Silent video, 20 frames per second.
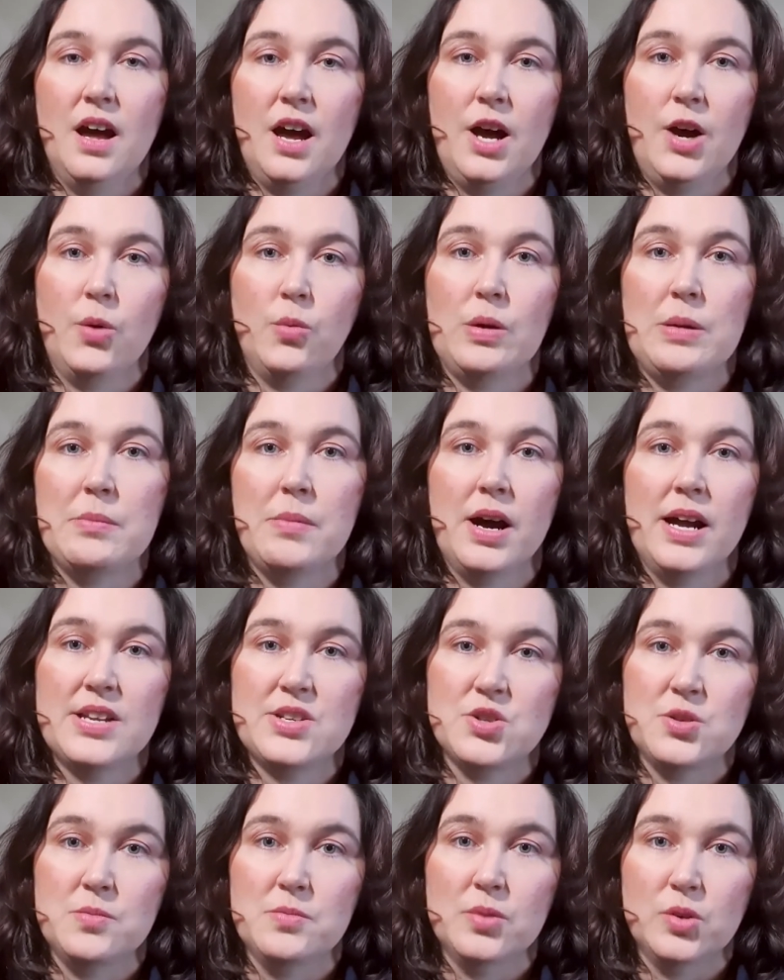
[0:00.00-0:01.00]
we might
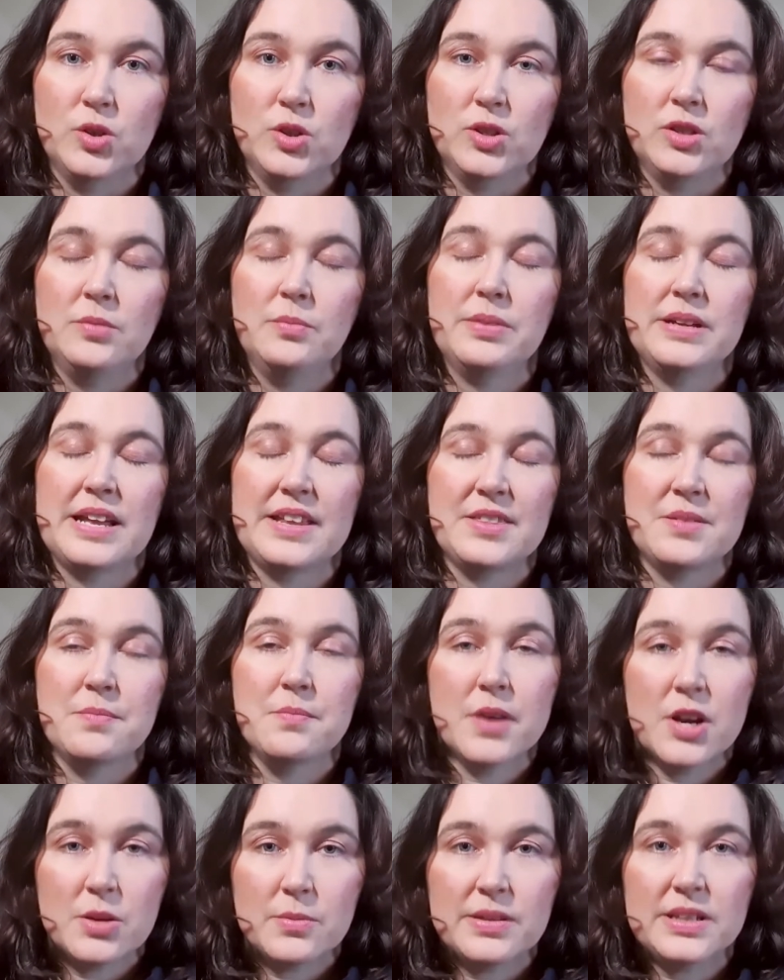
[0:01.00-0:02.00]
do more. But at the
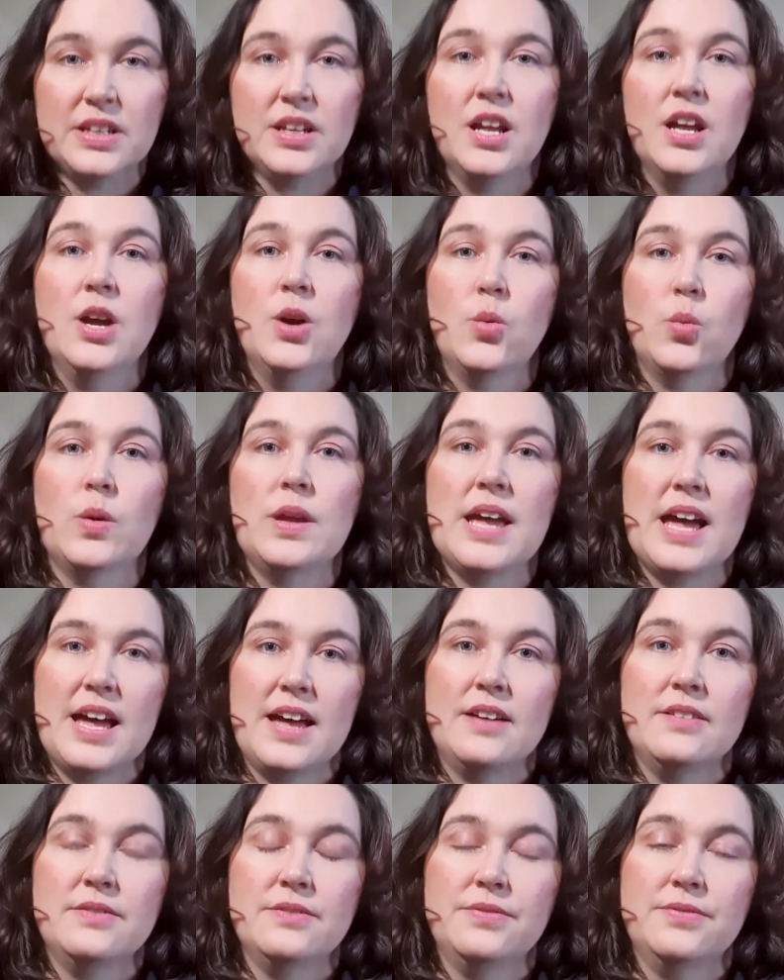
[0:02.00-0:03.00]
moment, we
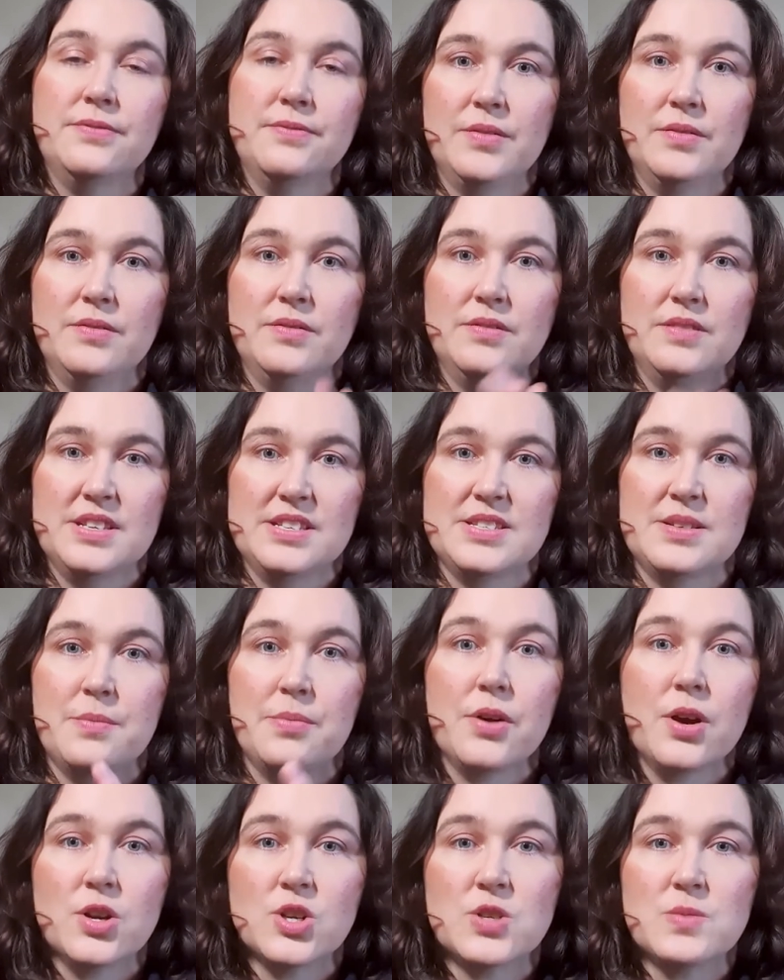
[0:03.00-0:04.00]
have this
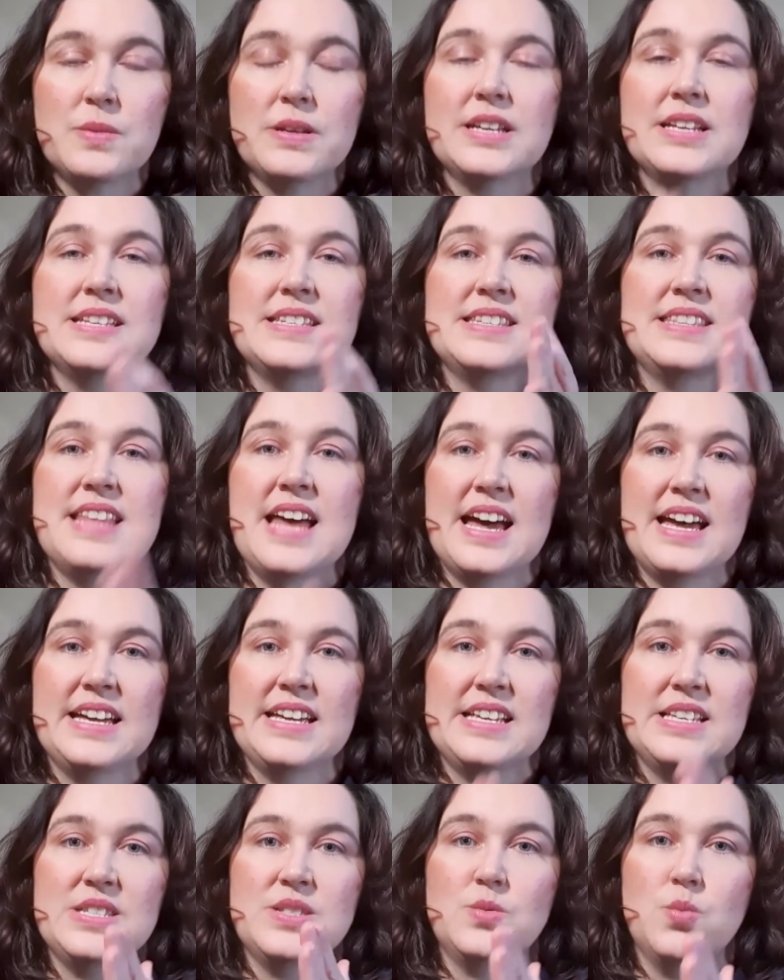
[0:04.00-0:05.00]
approach because that
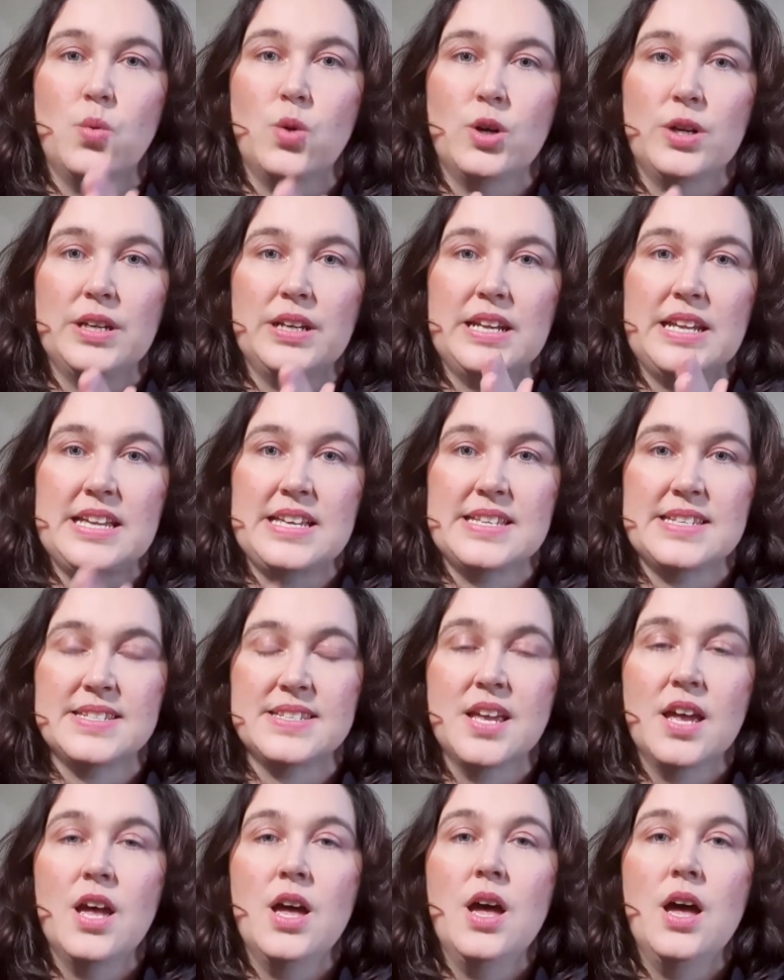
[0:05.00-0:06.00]
is what is
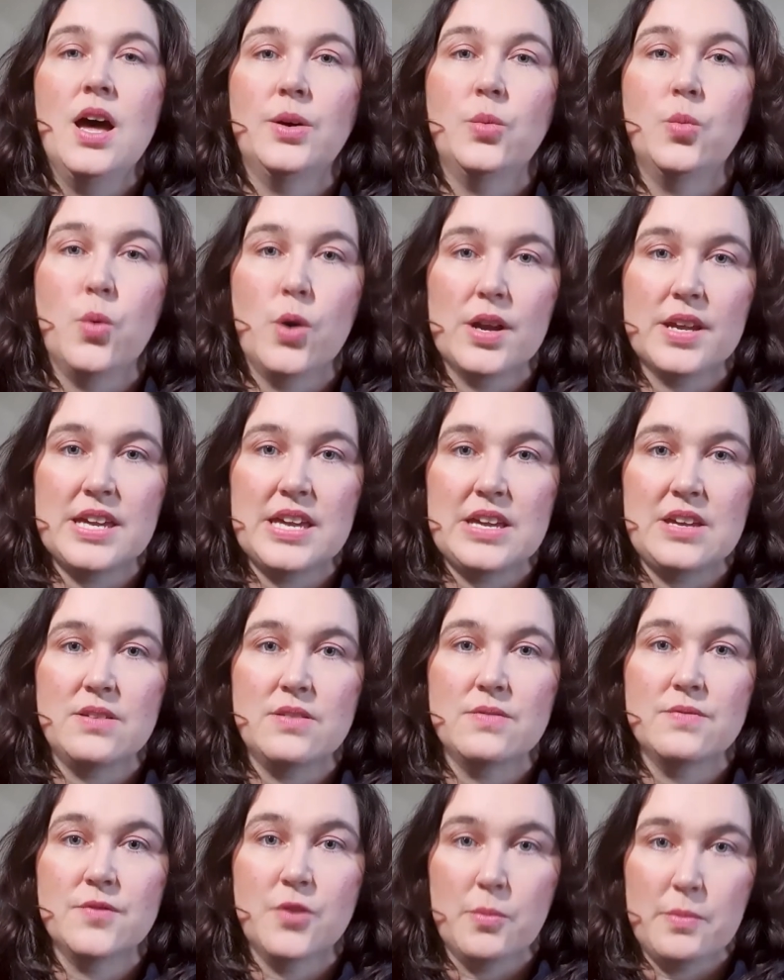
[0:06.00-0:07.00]
working
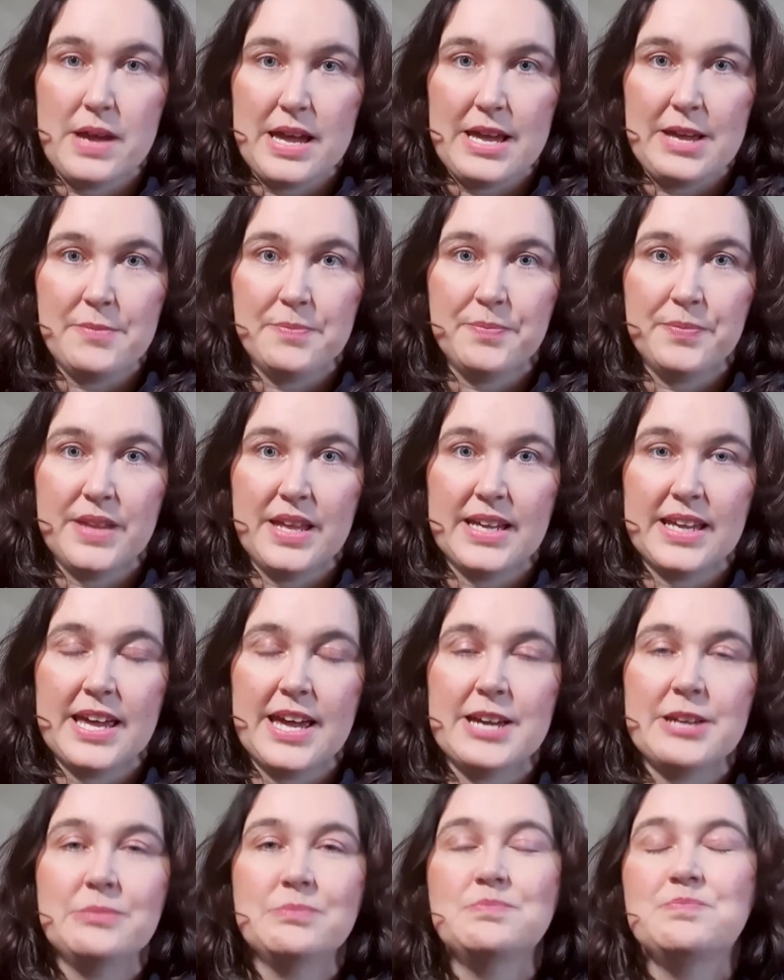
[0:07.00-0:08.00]
for me,
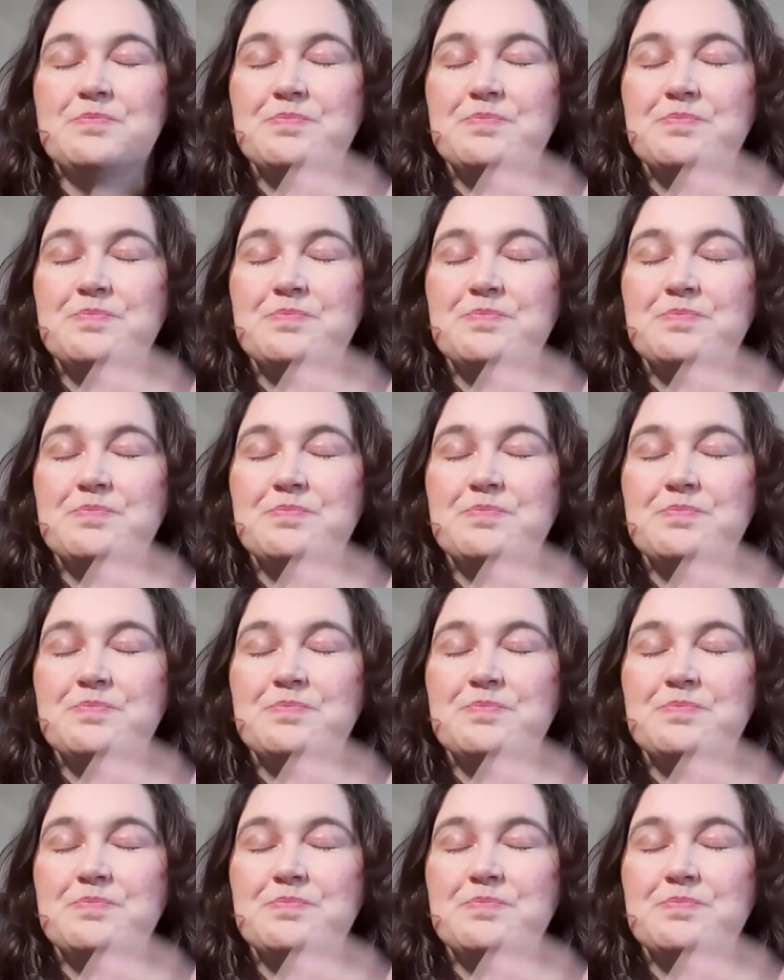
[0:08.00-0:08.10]
okay?